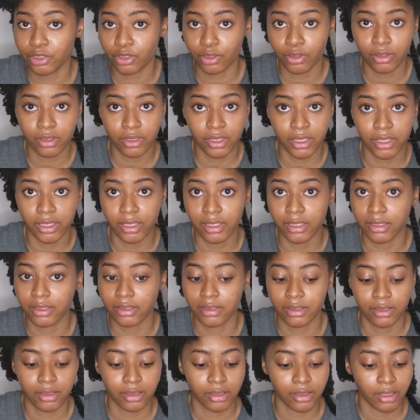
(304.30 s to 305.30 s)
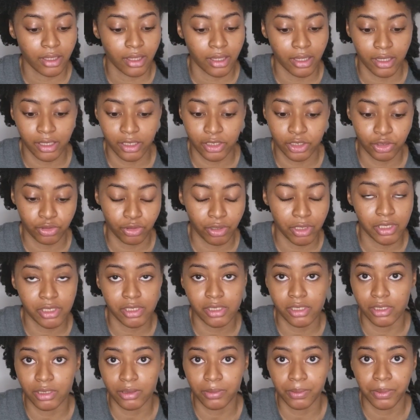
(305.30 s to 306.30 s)
like extra
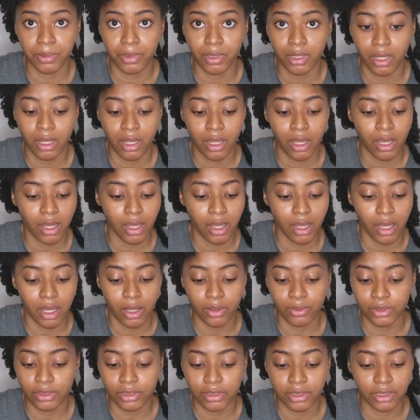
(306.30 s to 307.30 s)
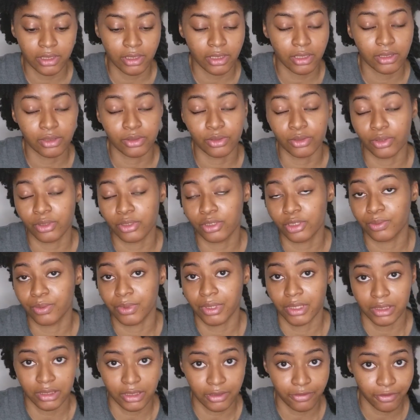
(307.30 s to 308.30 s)
sleep. I was thinking it's going to be
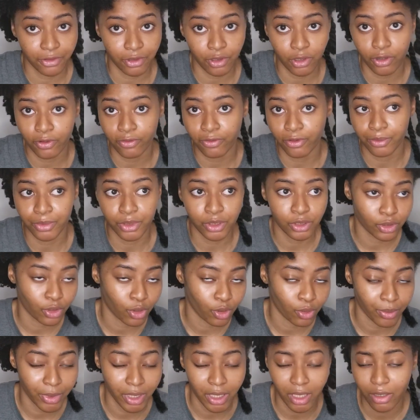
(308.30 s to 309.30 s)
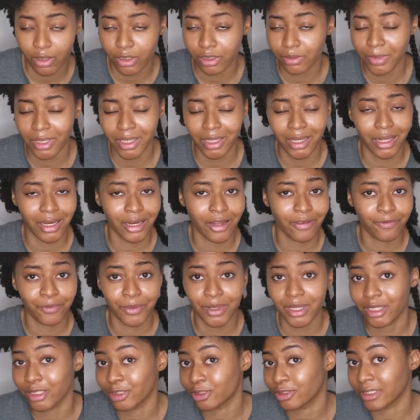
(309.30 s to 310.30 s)
difficult for me to comb my hair because I left my
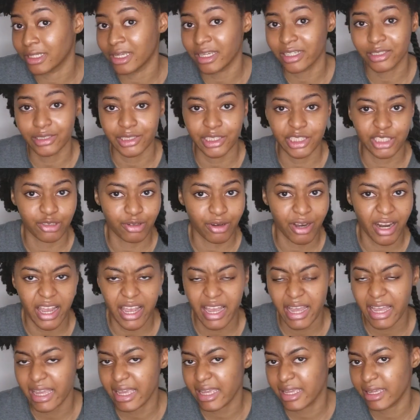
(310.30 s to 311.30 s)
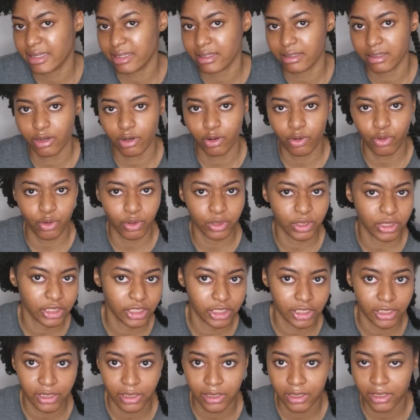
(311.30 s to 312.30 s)
hair to get dry,
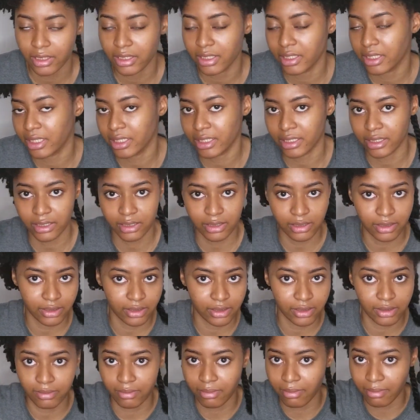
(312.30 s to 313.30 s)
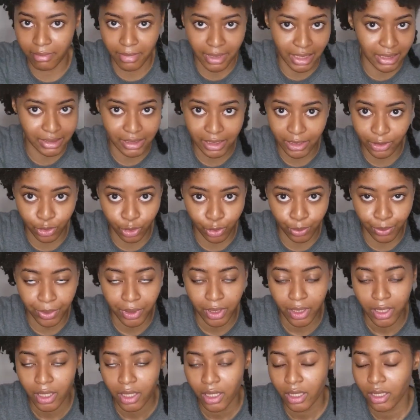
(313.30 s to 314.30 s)
crunchy and matted up,
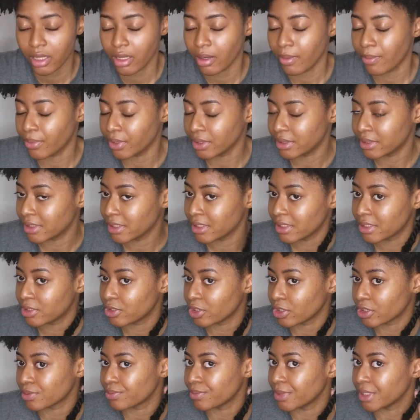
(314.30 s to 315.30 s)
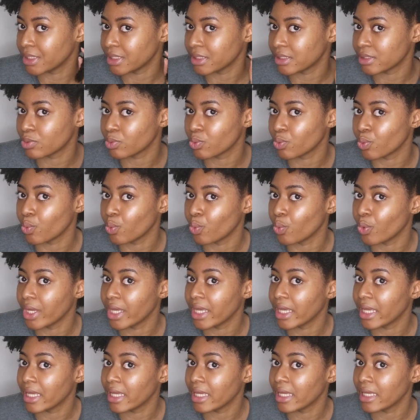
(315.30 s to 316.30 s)
but this just made it
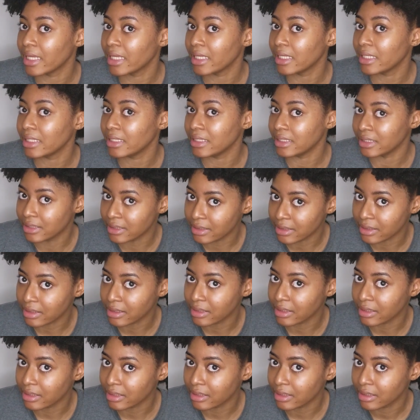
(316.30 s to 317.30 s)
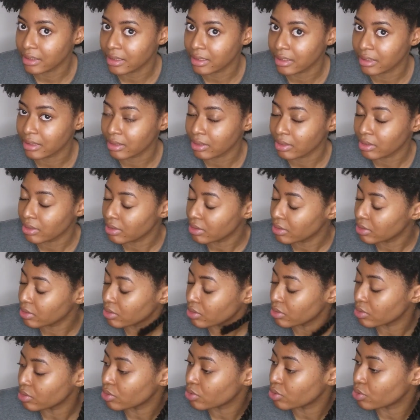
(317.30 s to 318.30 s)
way easy
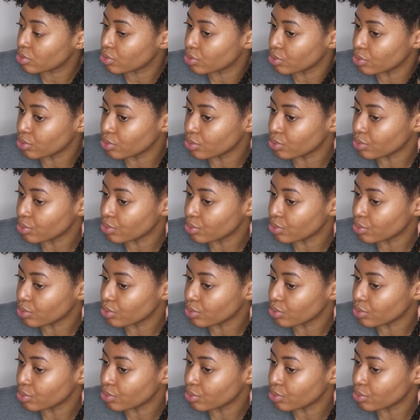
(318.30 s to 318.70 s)
to